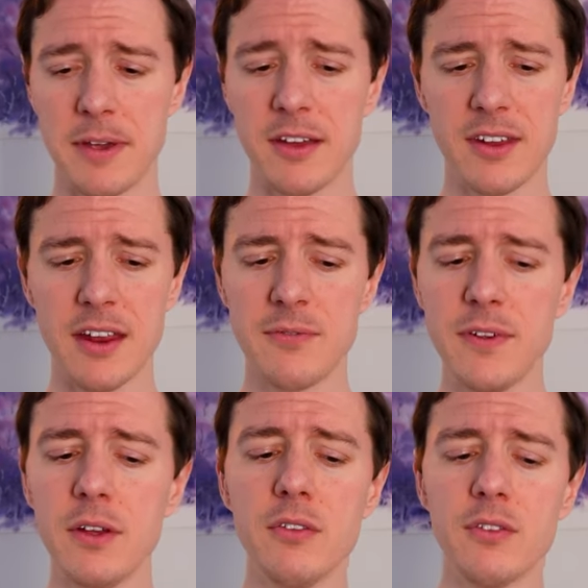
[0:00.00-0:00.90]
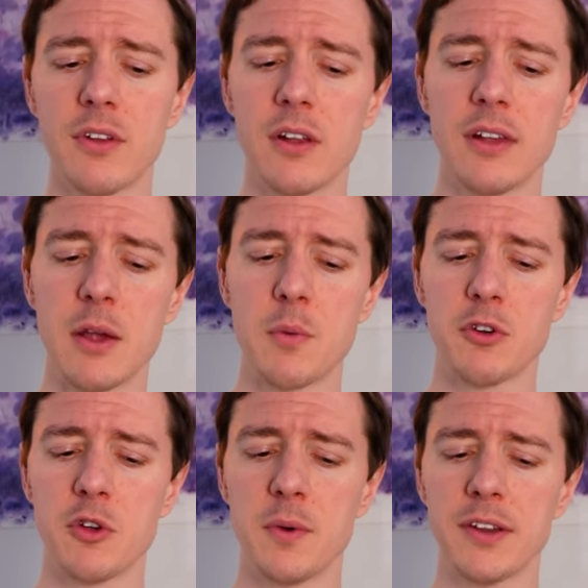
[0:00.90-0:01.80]
because it feels like
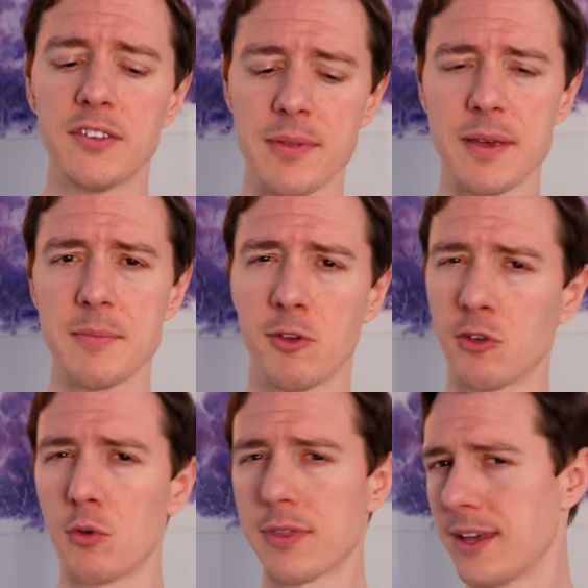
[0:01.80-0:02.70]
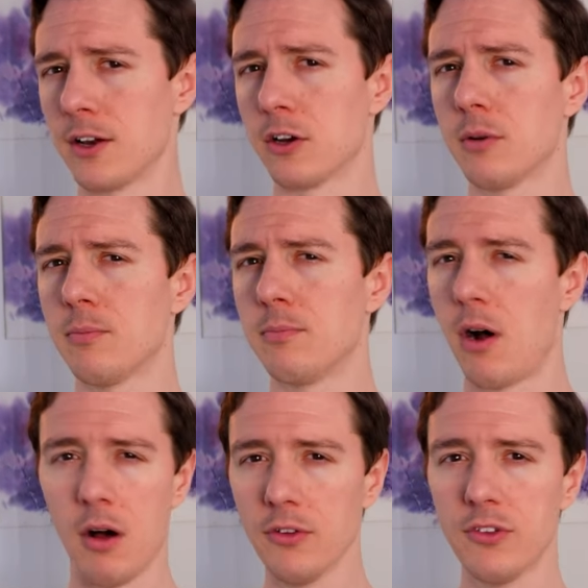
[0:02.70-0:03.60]
we're doing something musical theater,
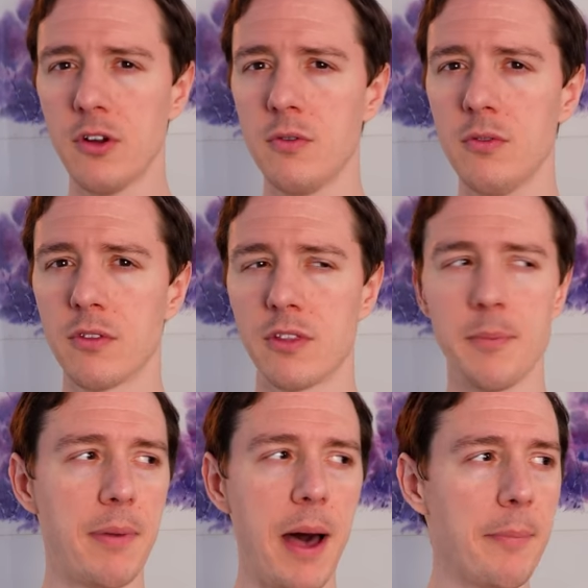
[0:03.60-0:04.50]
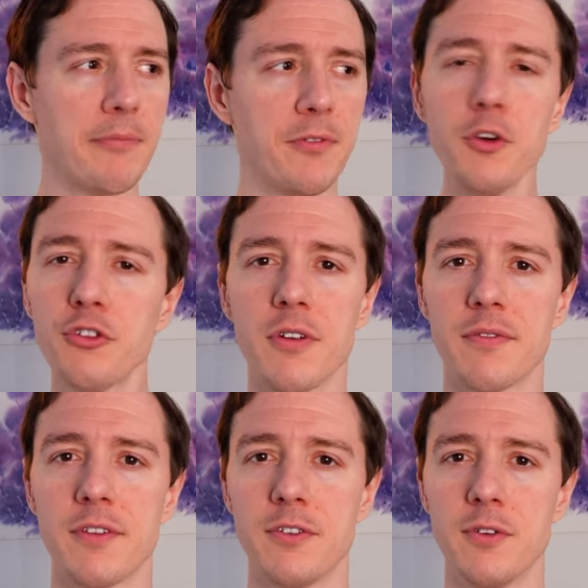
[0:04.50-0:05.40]
but also the pop version
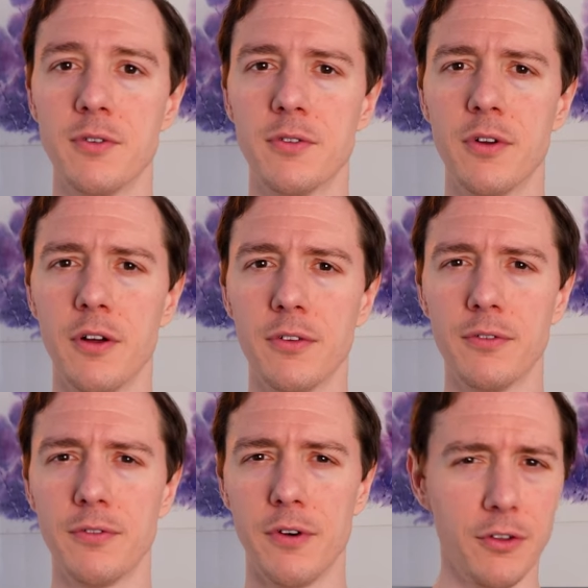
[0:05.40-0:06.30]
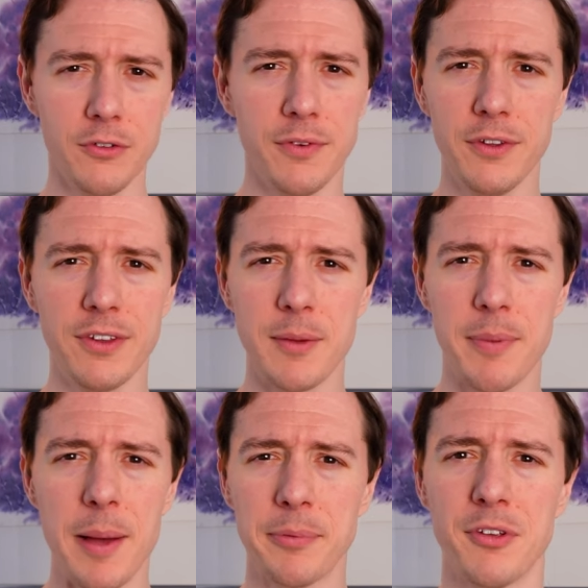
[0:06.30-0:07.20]
of the tune also feels like a
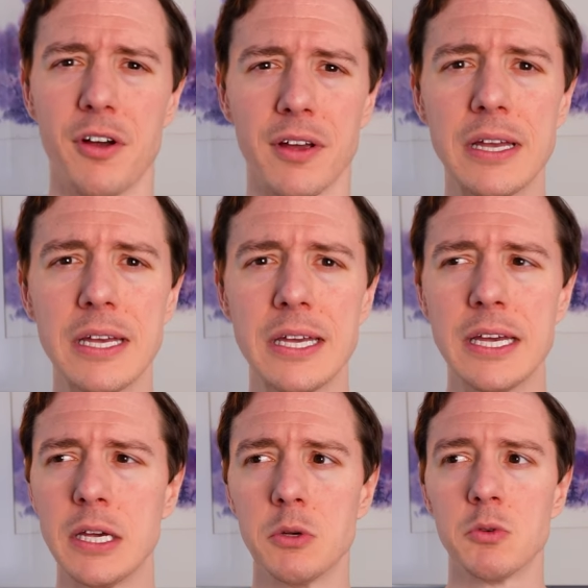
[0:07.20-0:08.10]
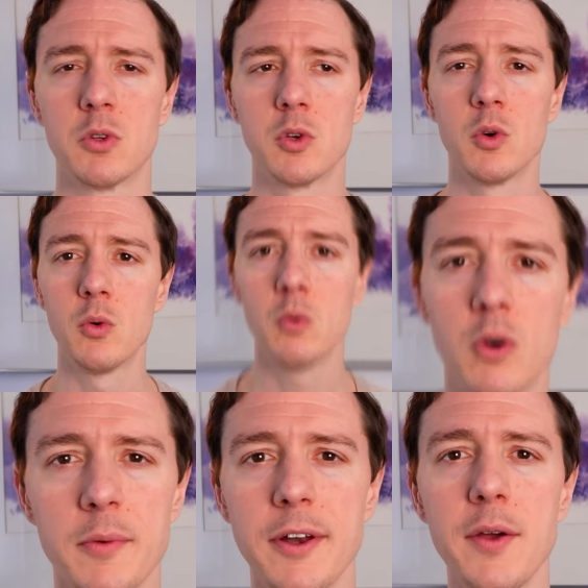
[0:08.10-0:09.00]
pop song.
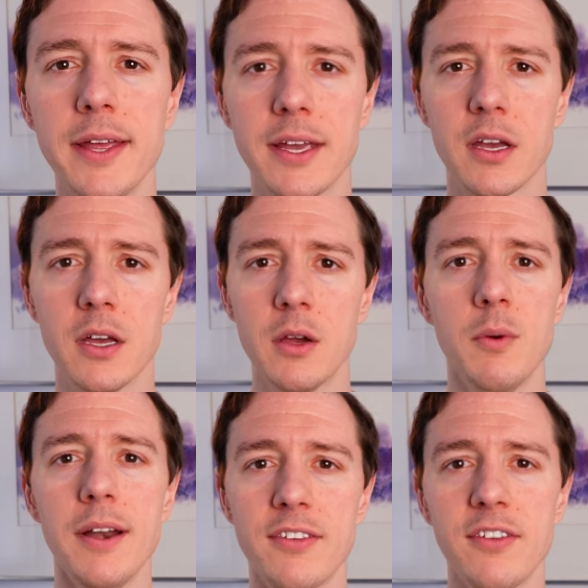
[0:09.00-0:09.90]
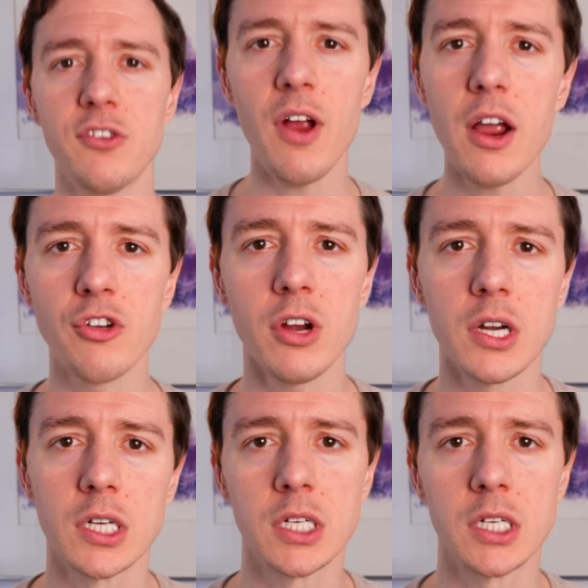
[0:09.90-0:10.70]
What are we doing? What is this structure?